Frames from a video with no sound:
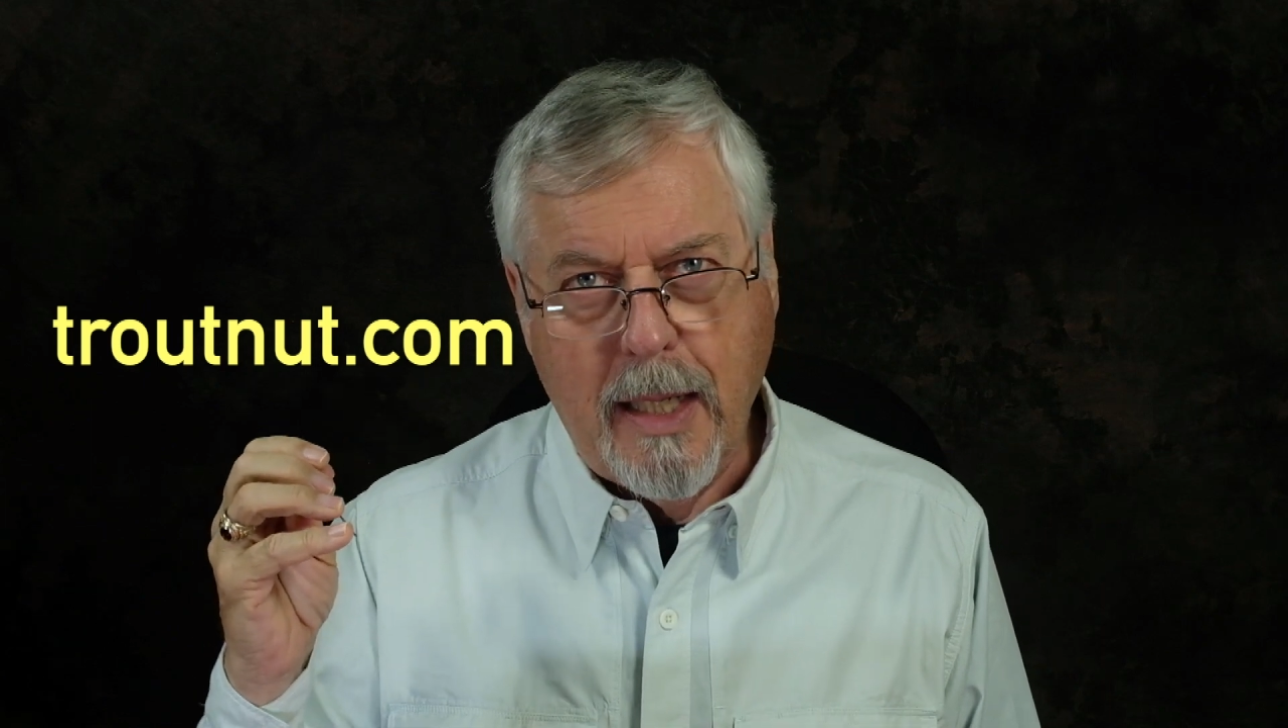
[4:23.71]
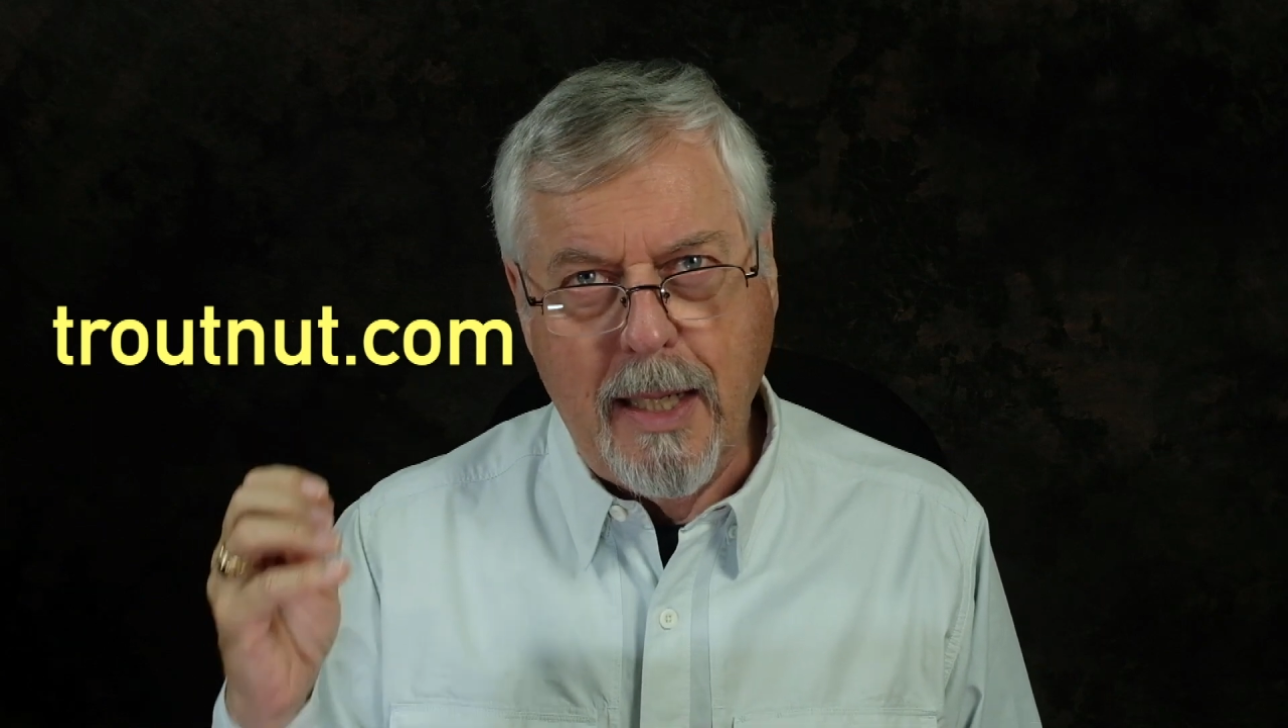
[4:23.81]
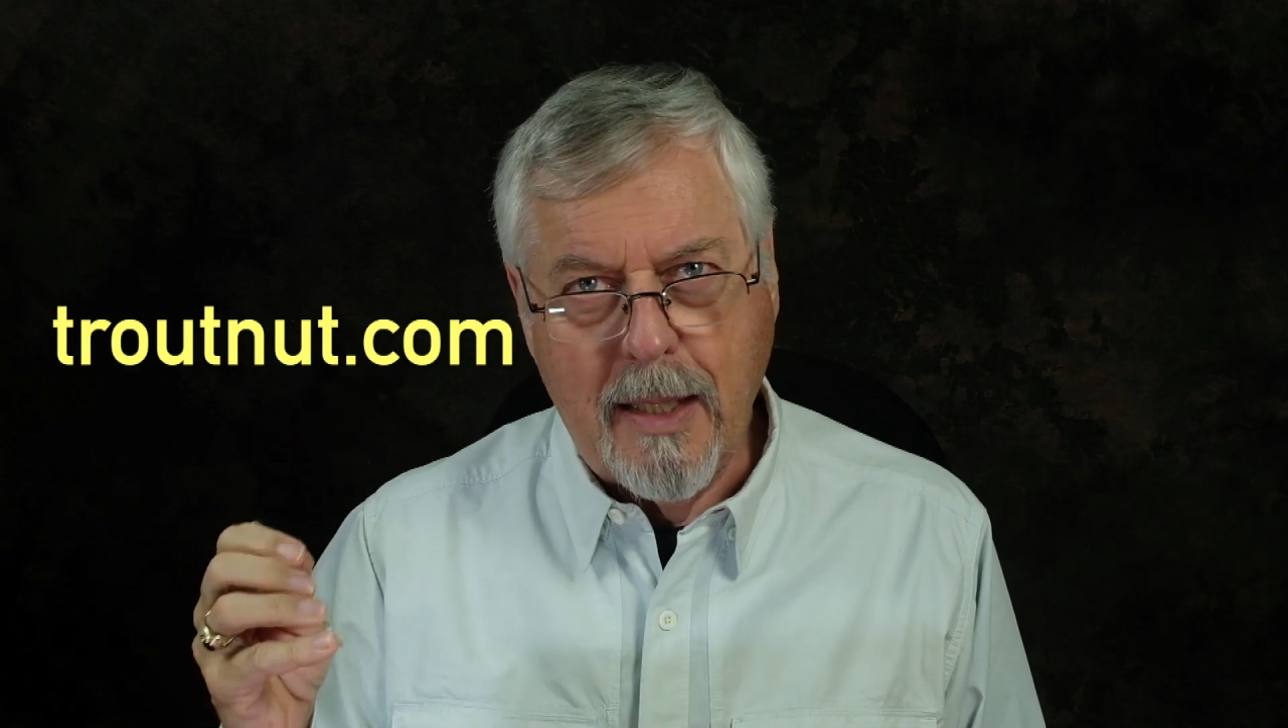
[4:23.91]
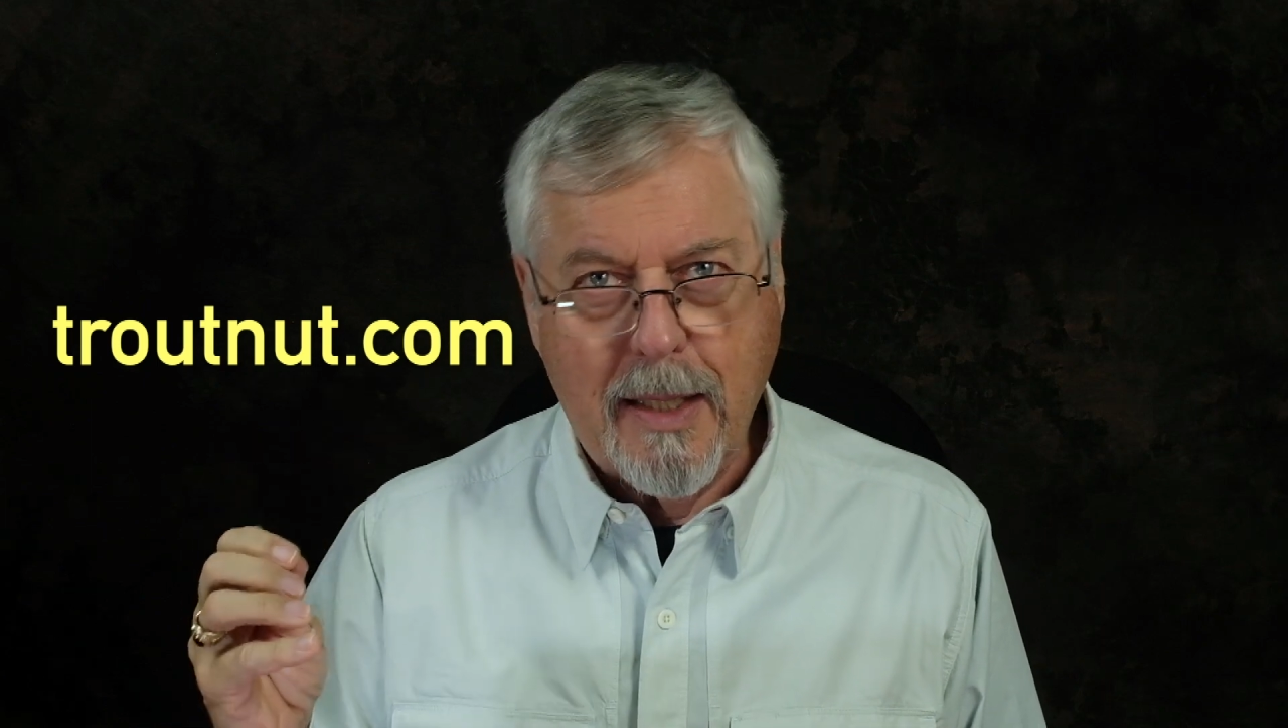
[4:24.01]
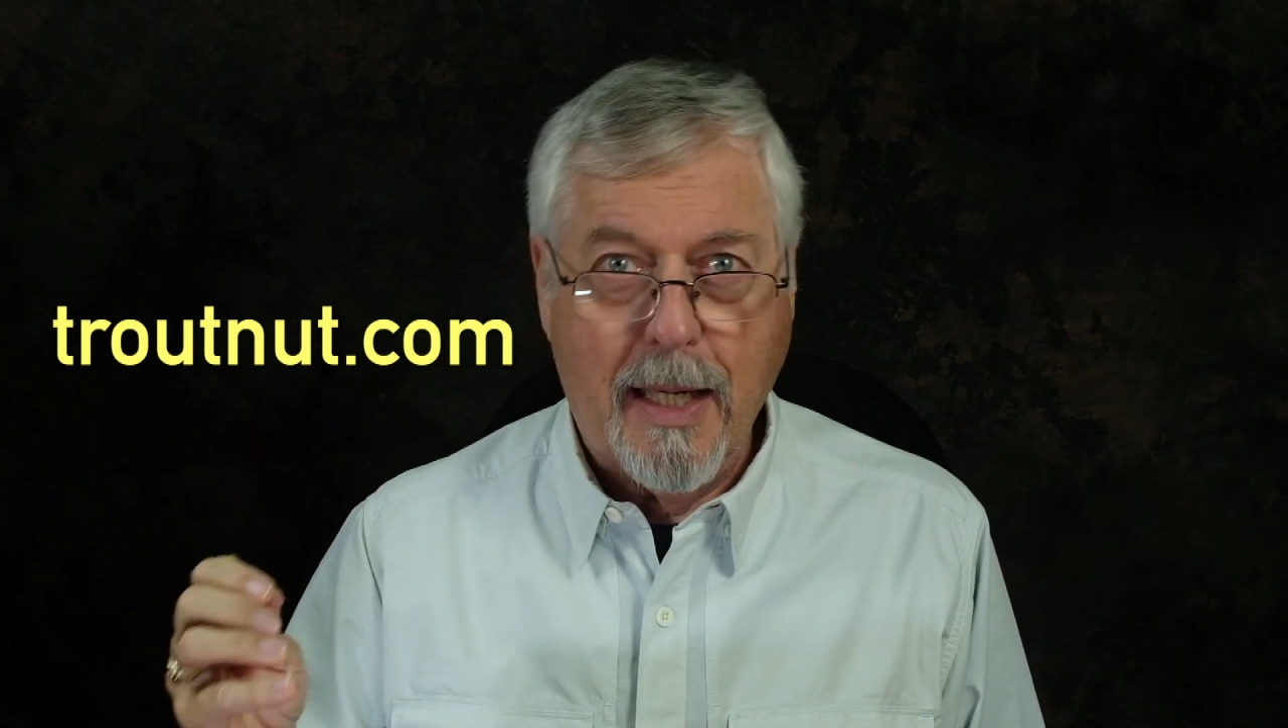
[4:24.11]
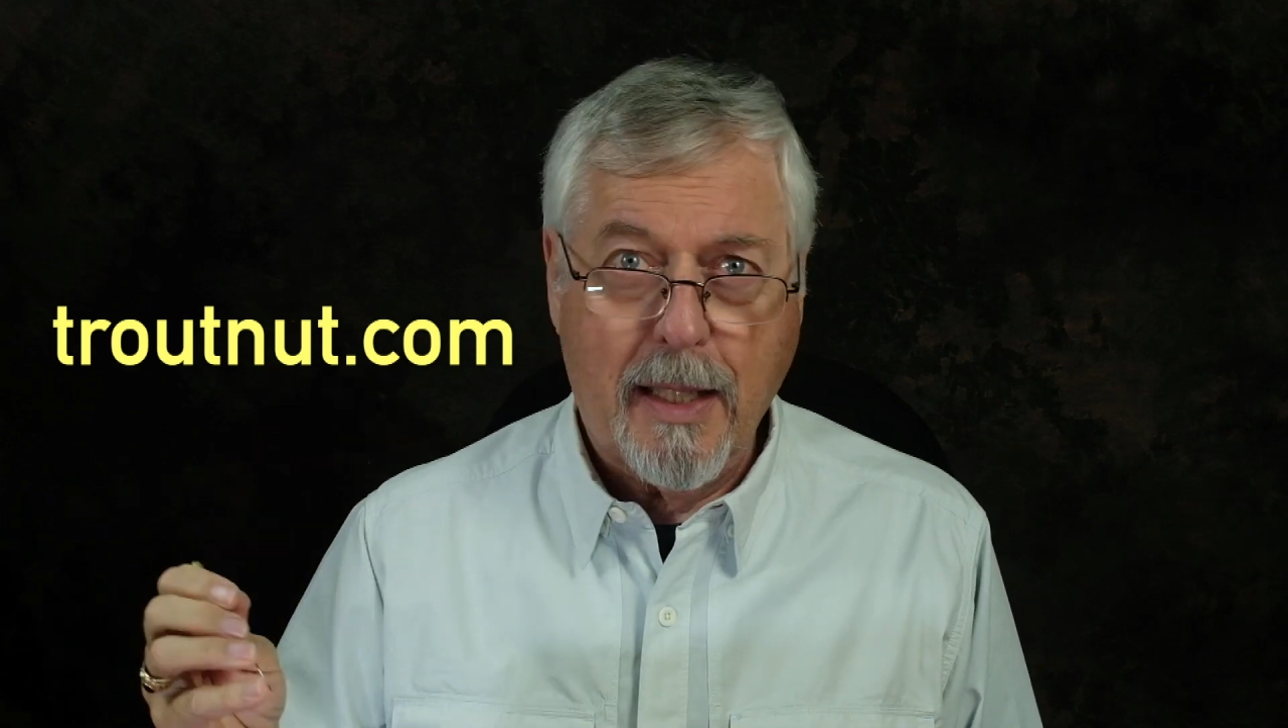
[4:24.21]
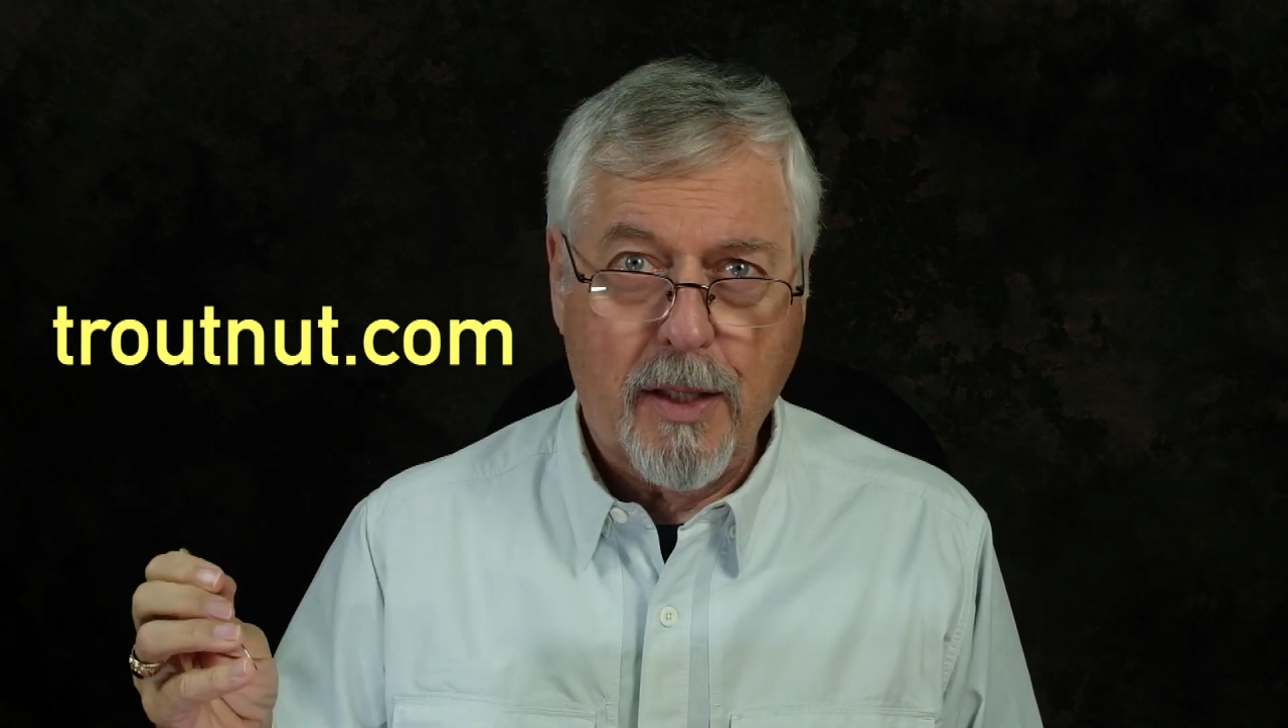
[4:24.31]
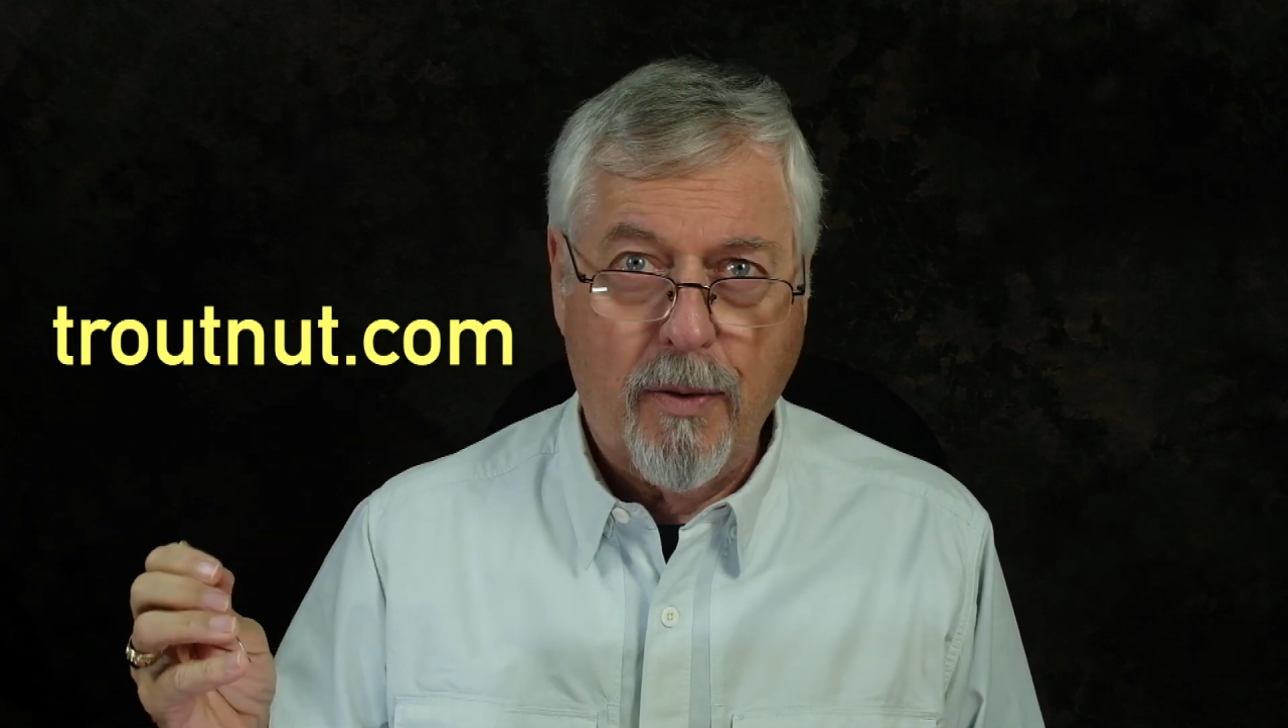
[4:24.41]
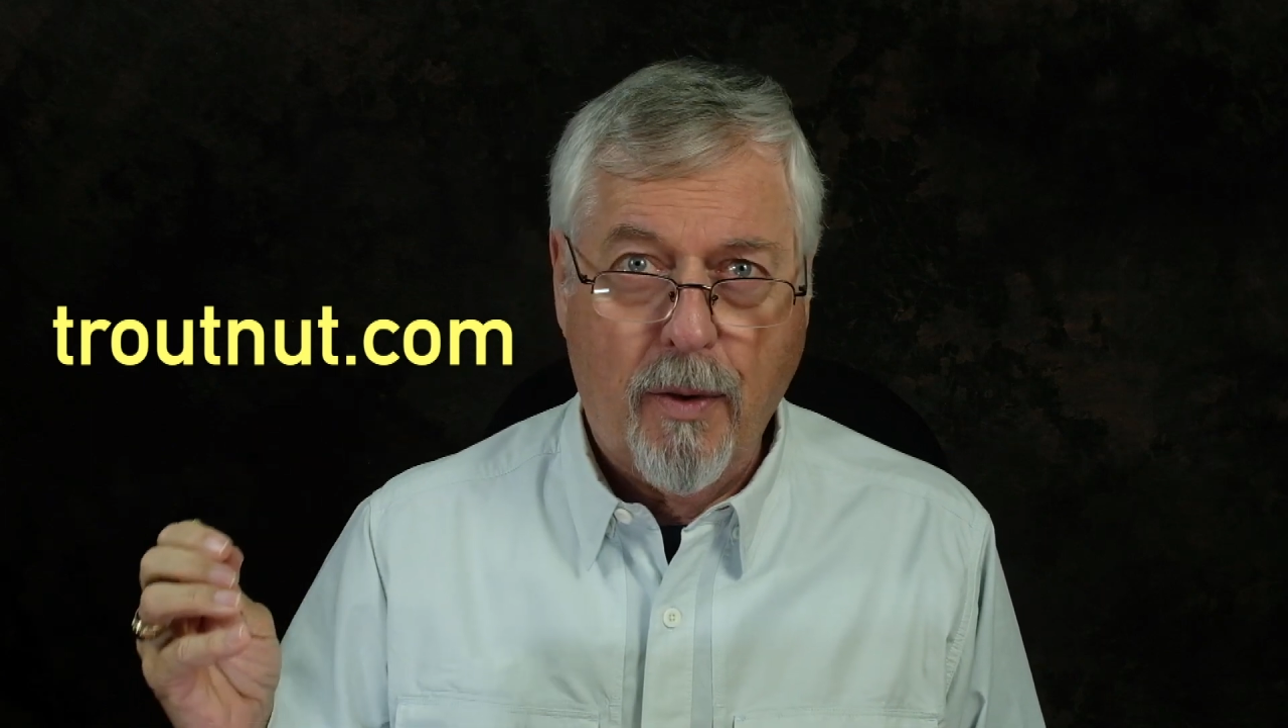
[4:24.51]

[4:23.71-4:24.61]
insects